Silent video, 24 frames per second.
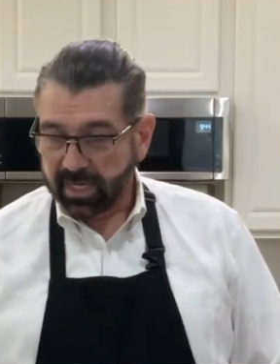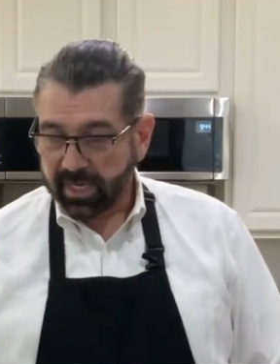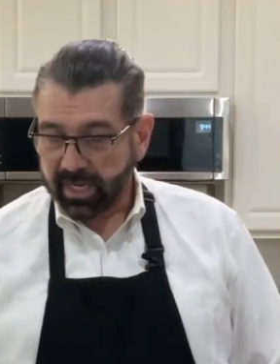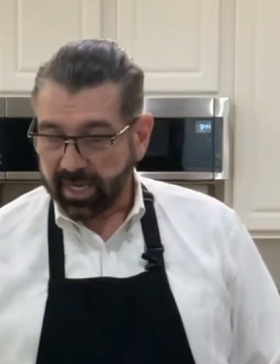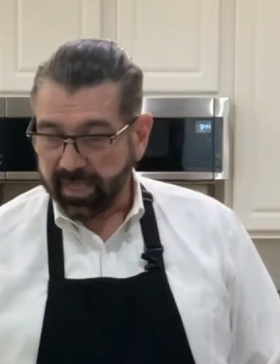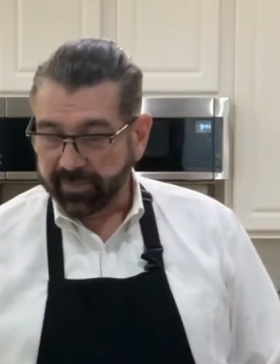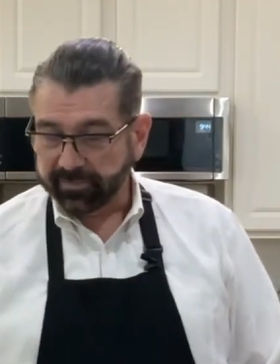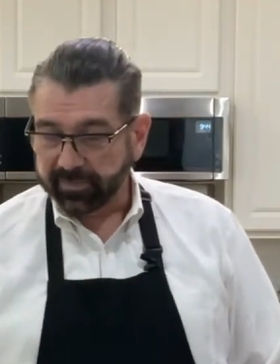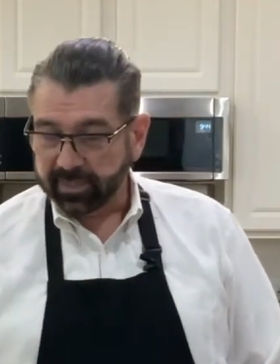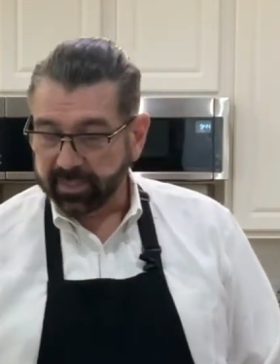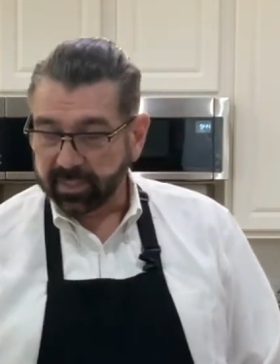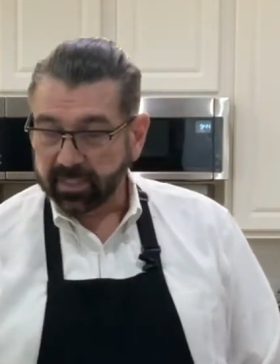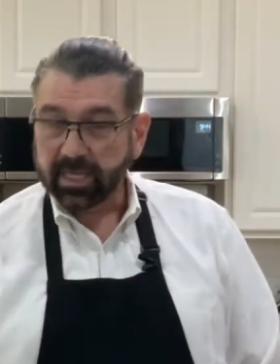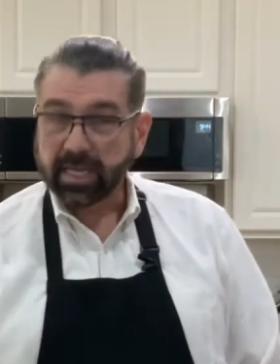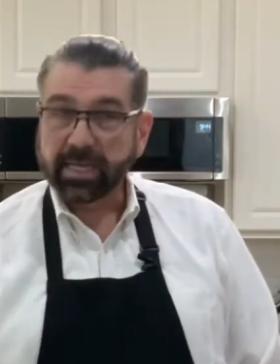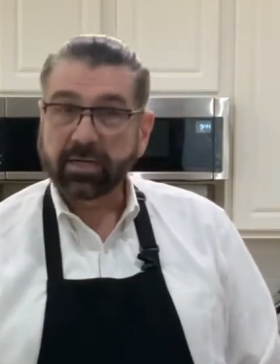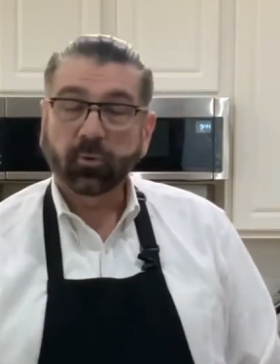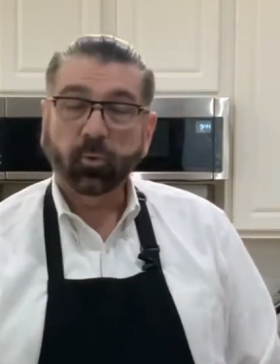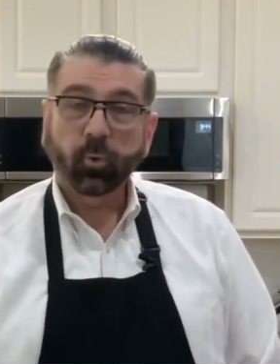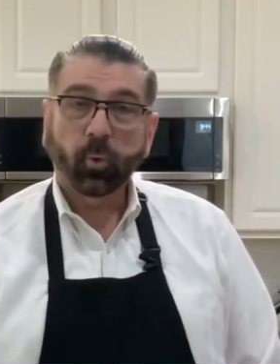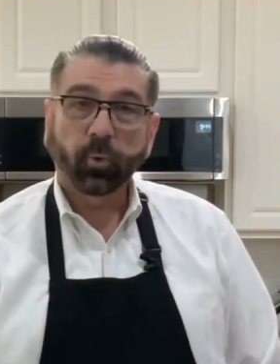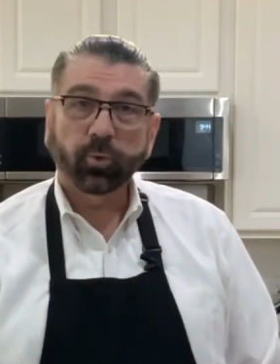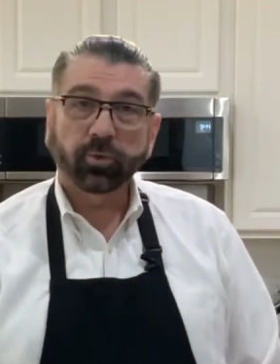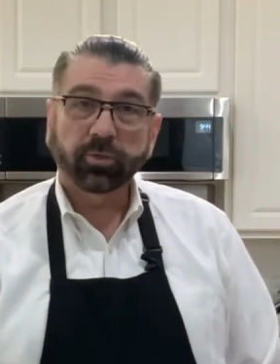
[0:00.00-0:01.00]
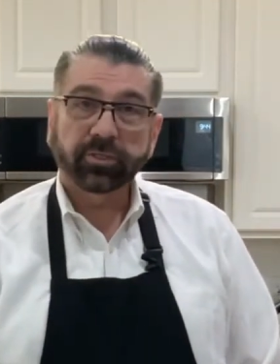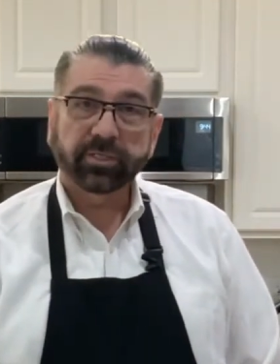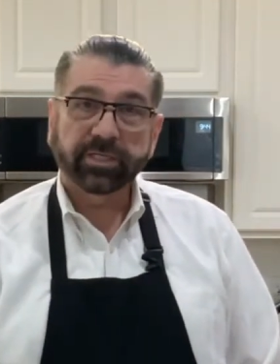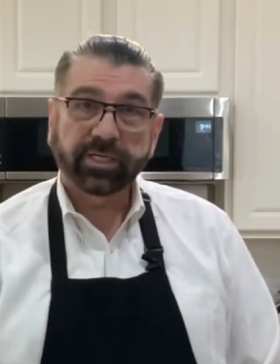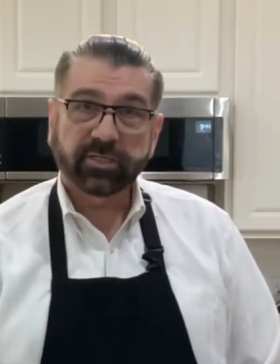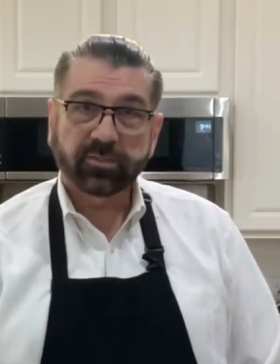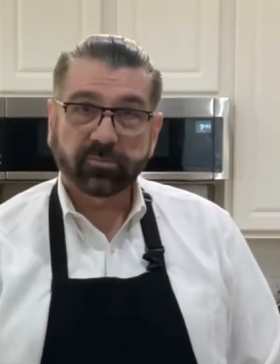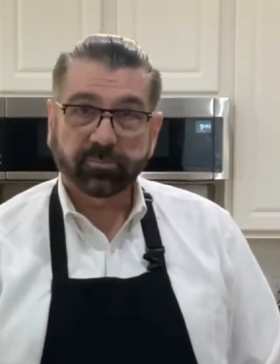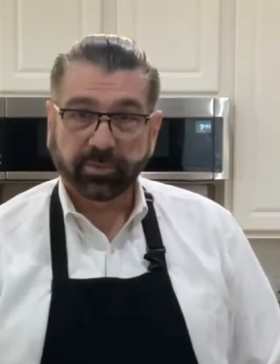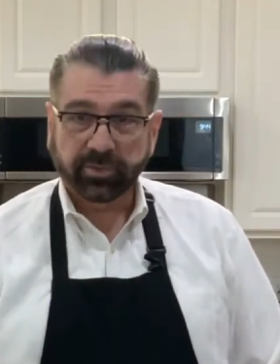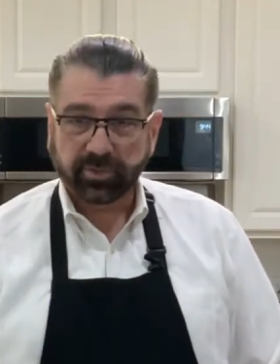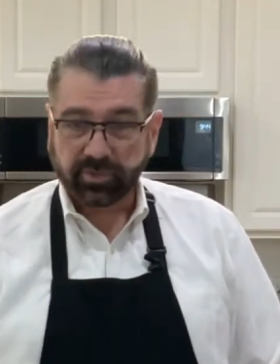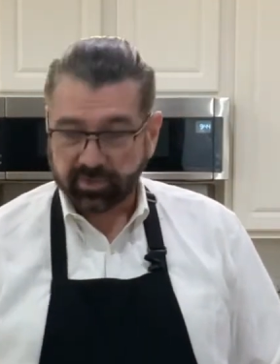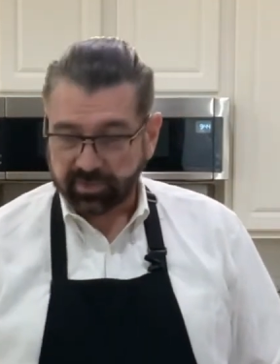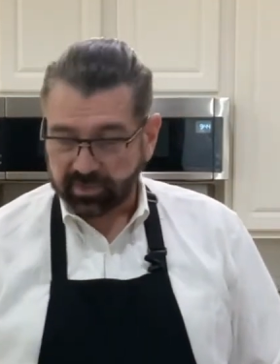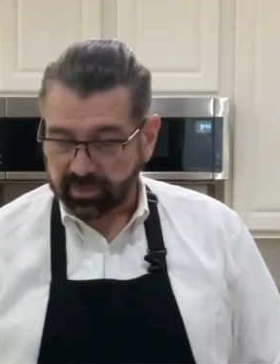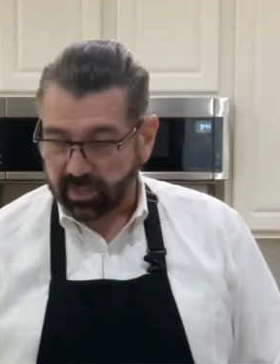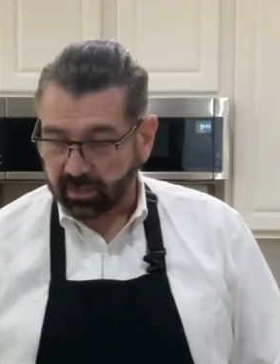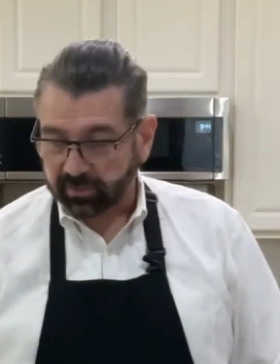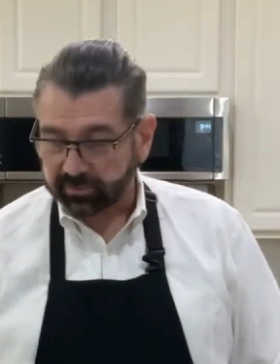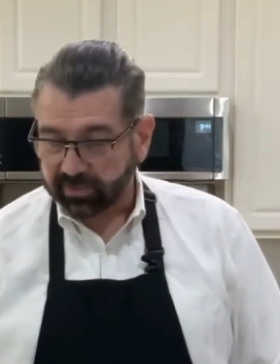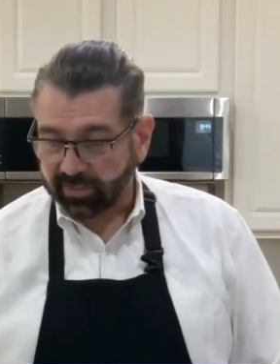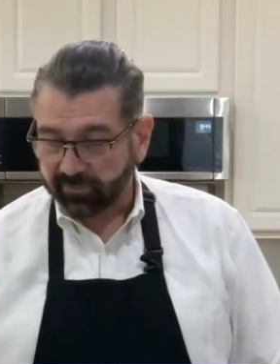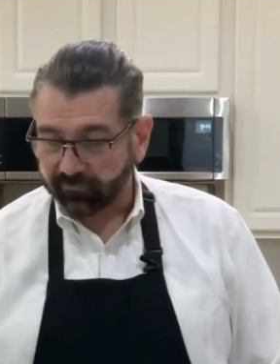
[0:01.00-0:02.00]
and then 1/4 teaspoon of
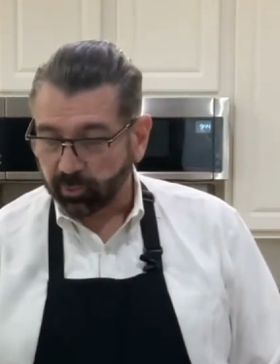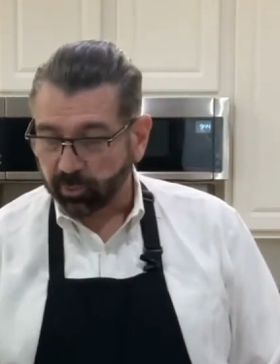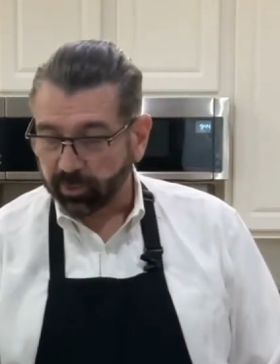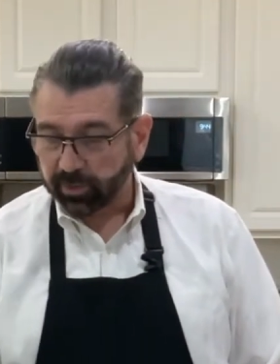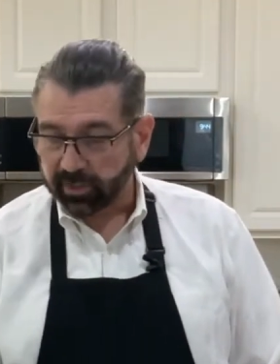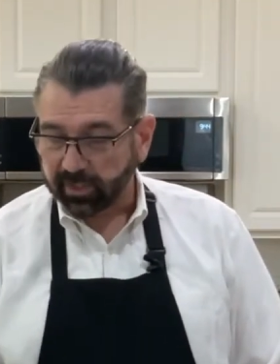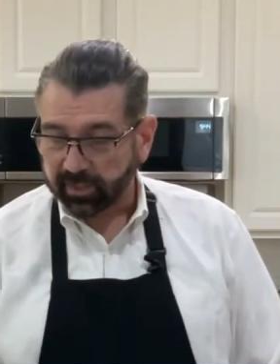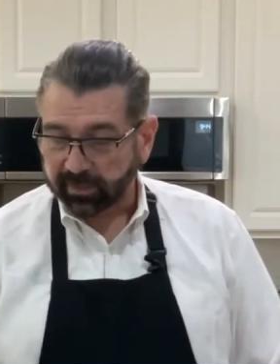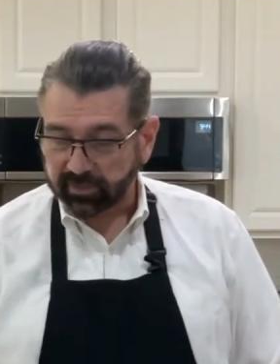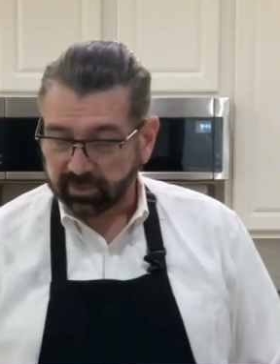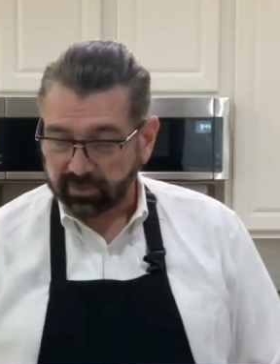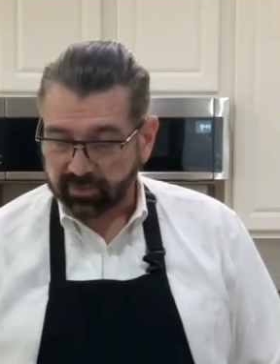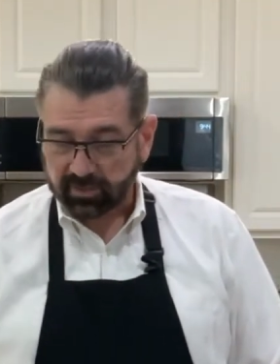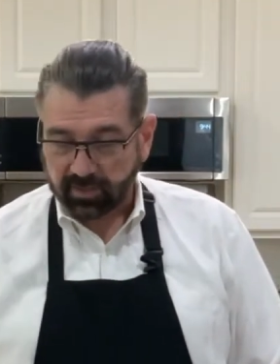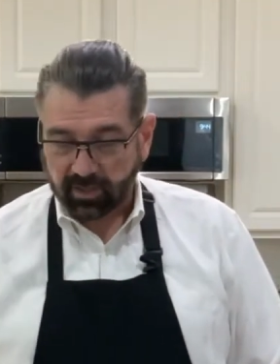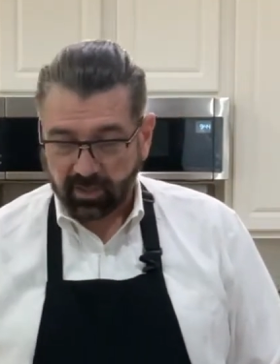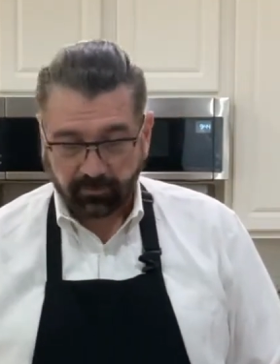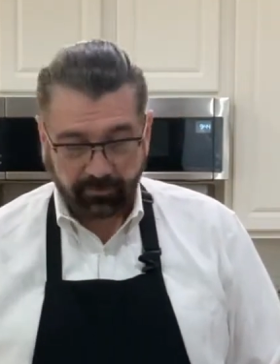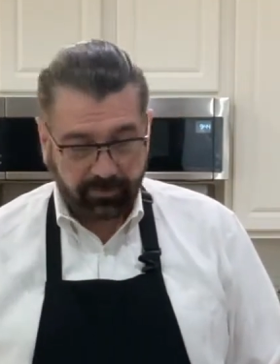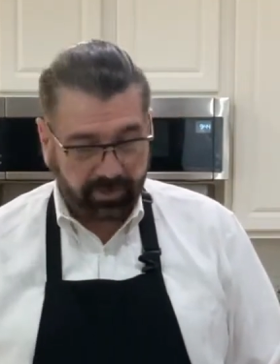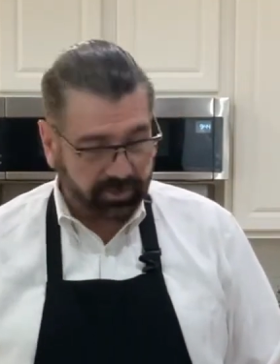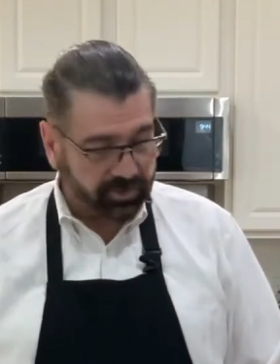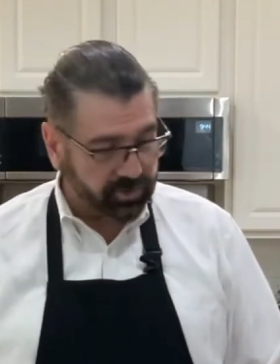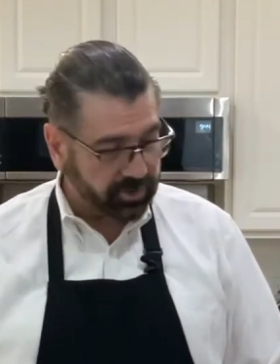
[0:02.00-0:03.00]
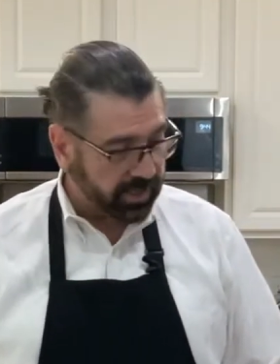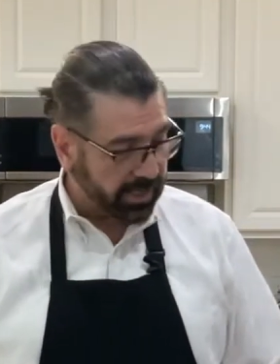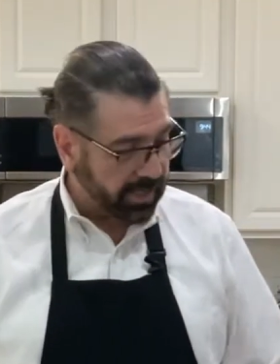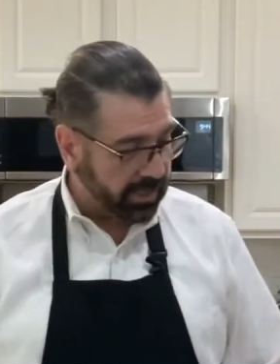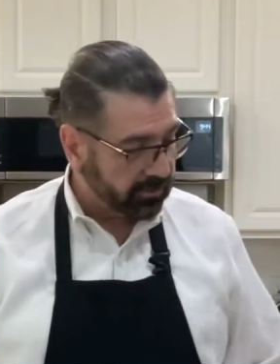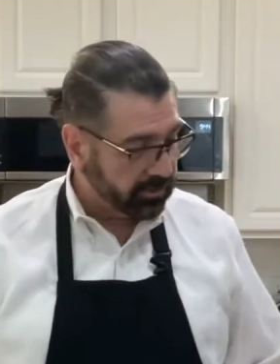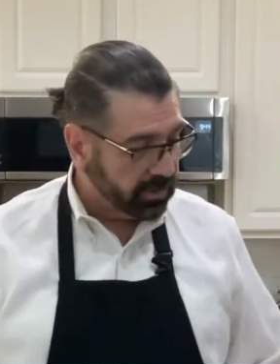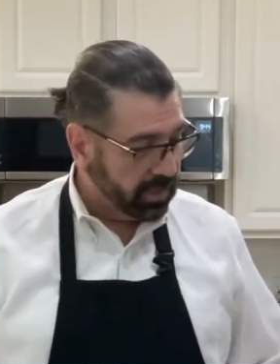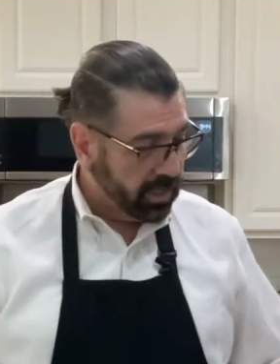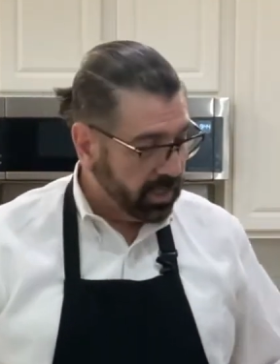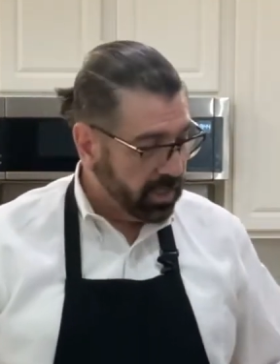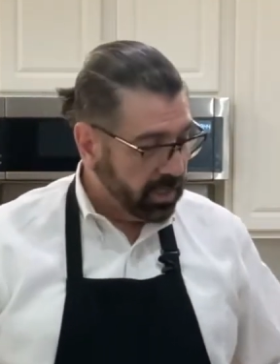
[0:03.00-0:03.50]
salt. I've already got the salt measured out.